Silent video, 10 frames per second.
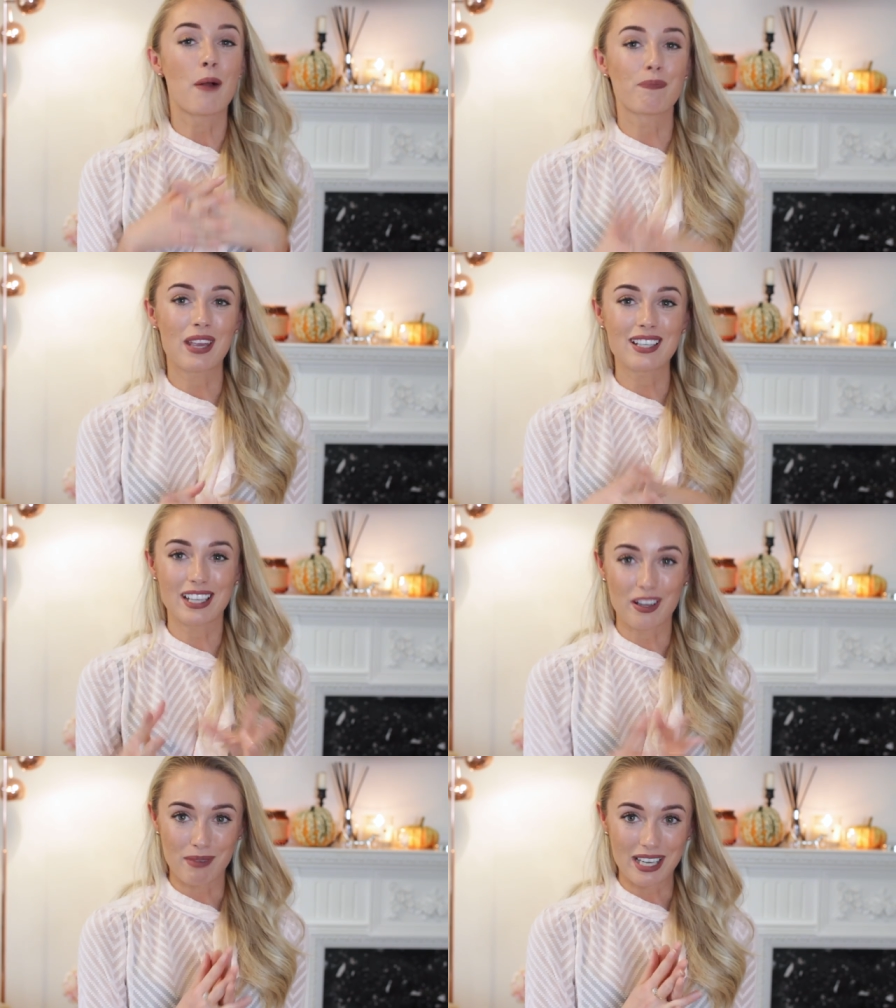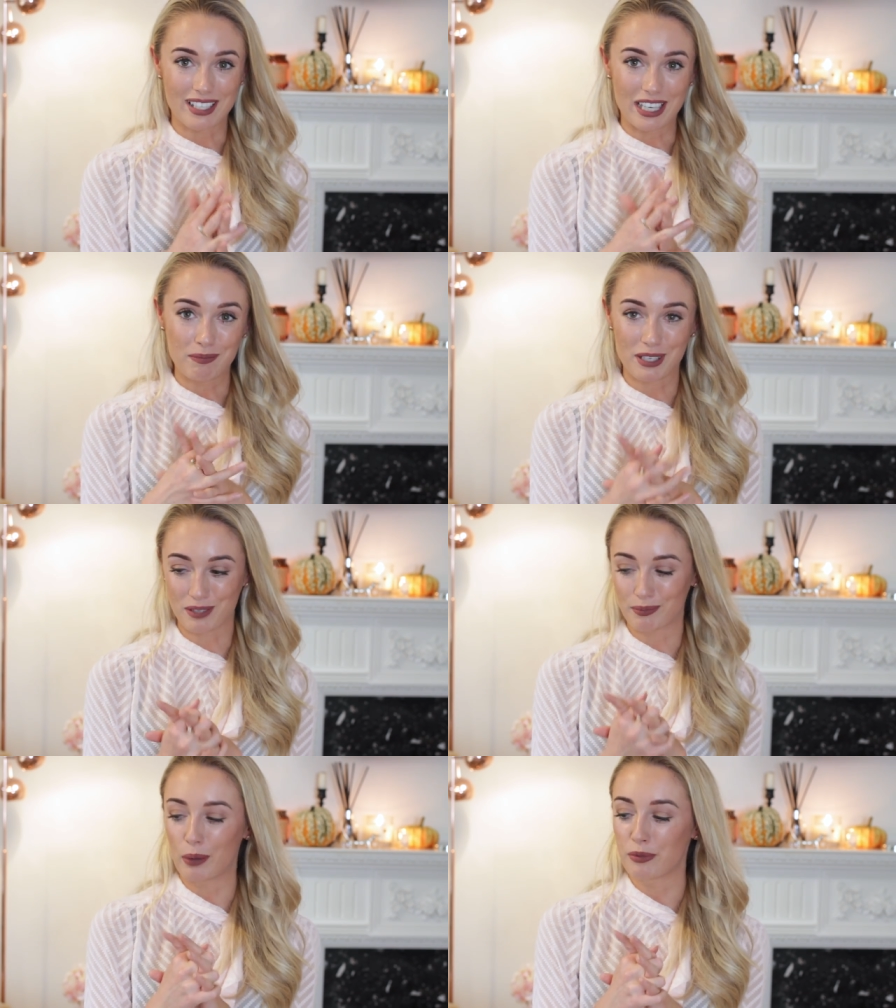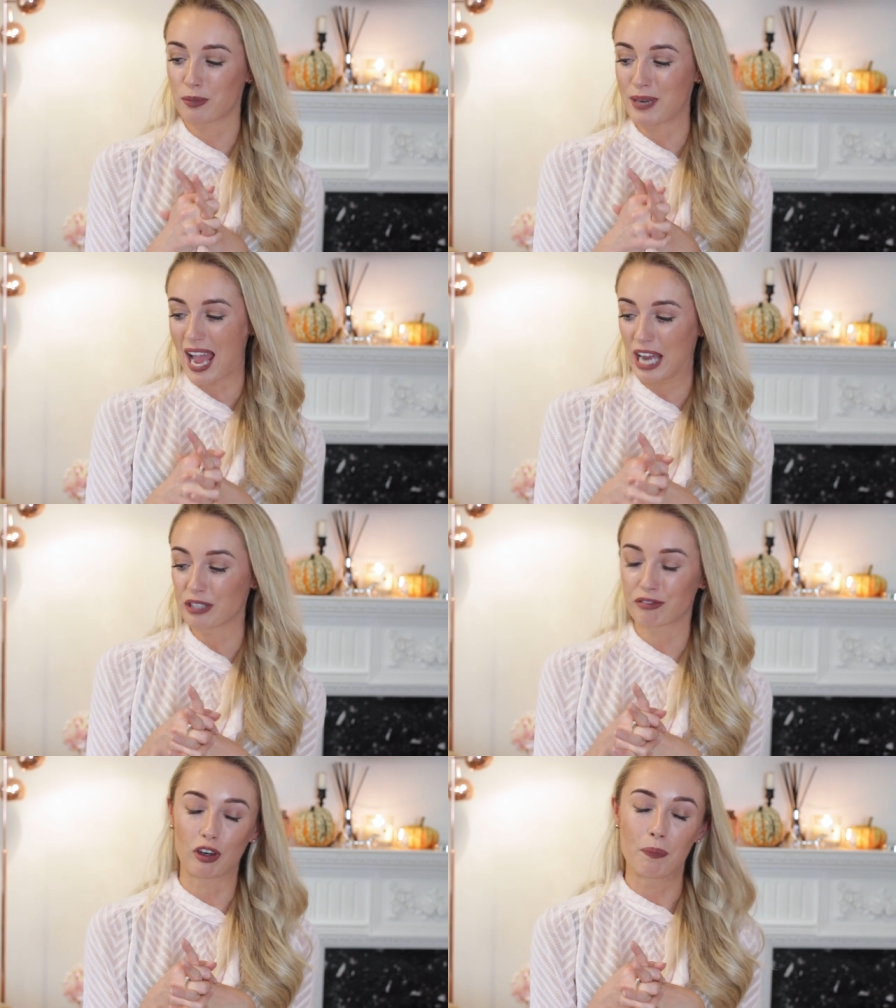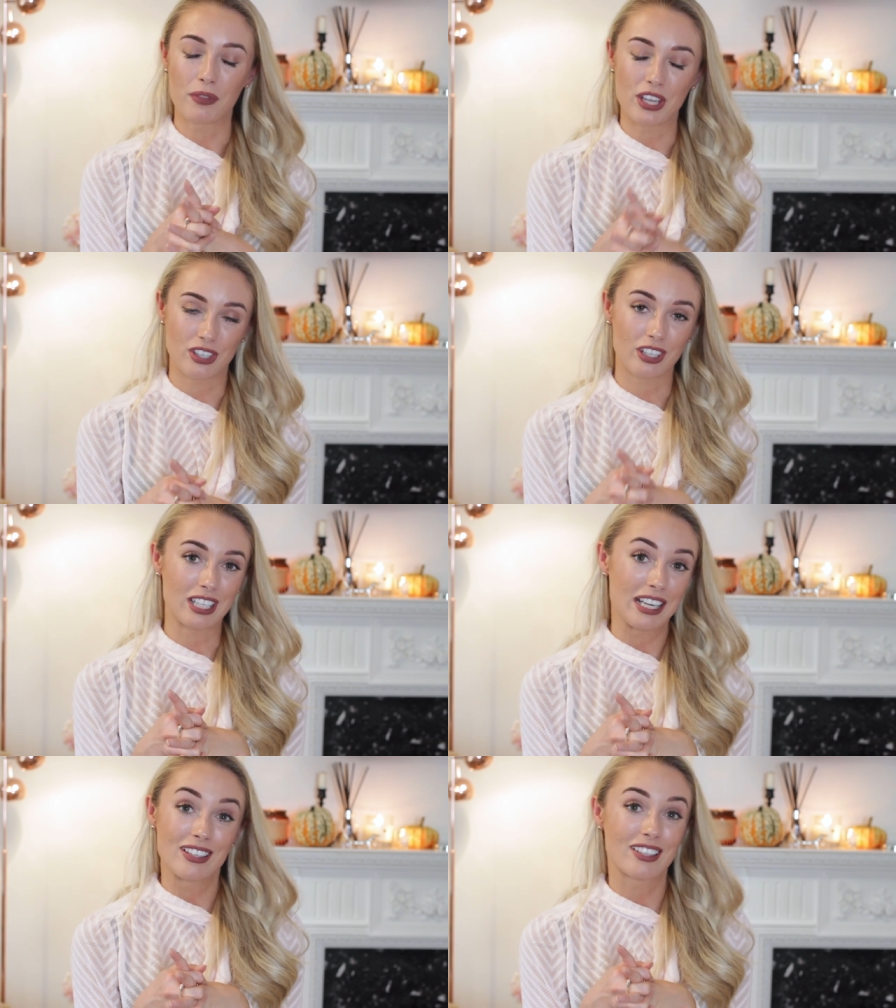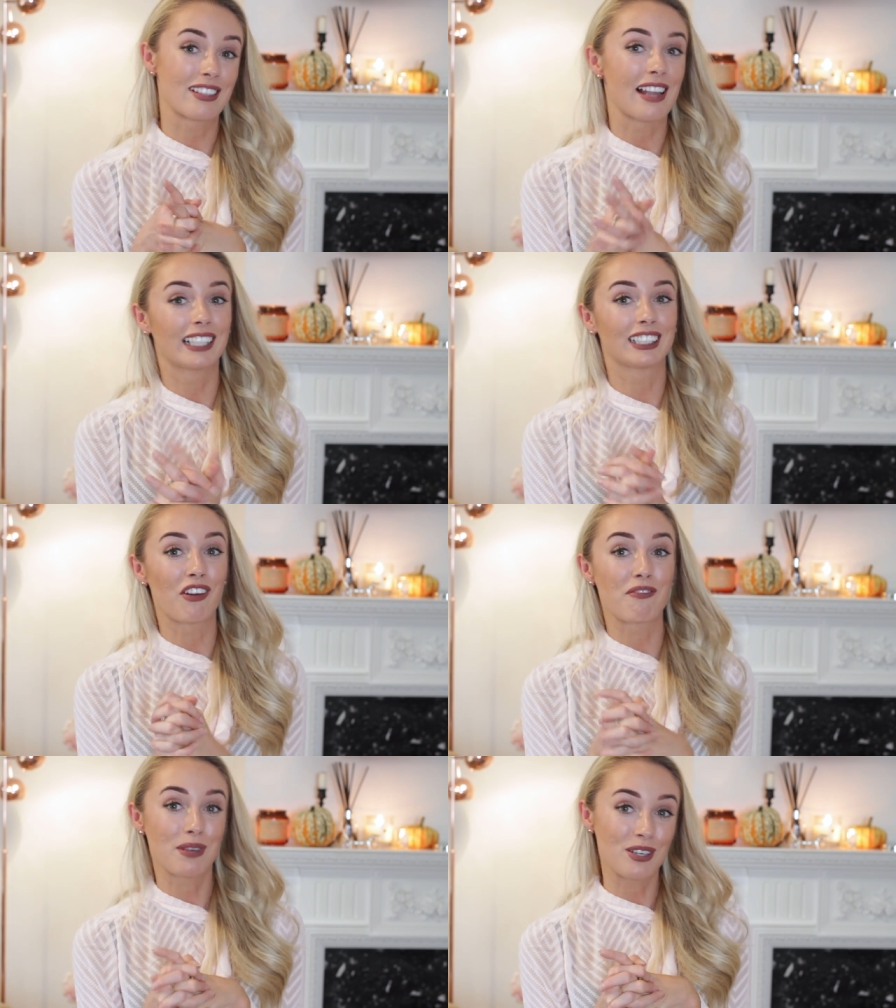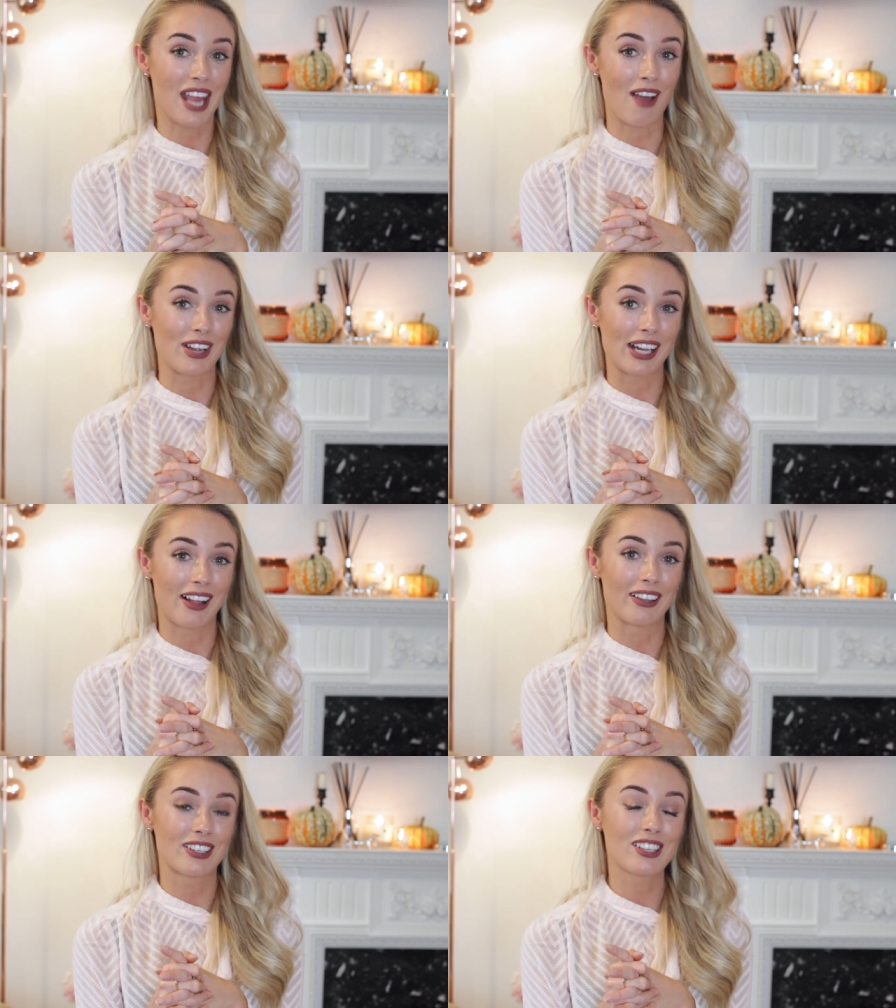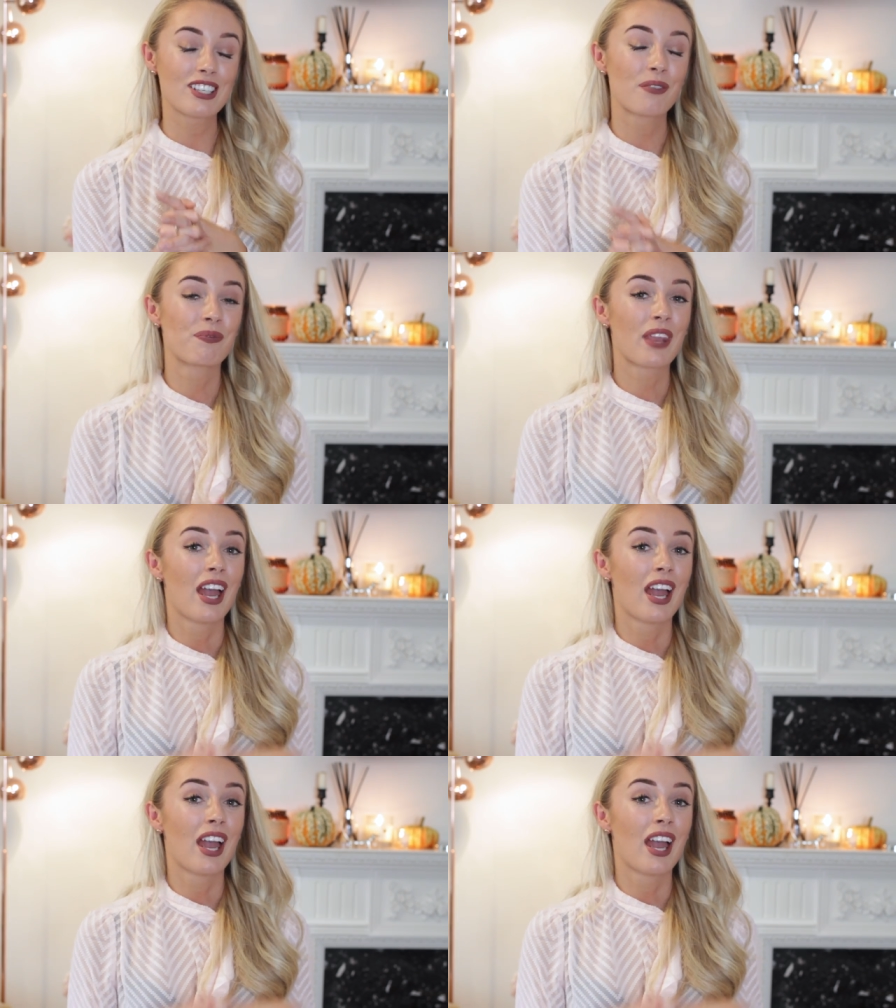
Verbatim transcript: amazing, amazing bits and bobs to be had from this year's selection of beauty advent calendars.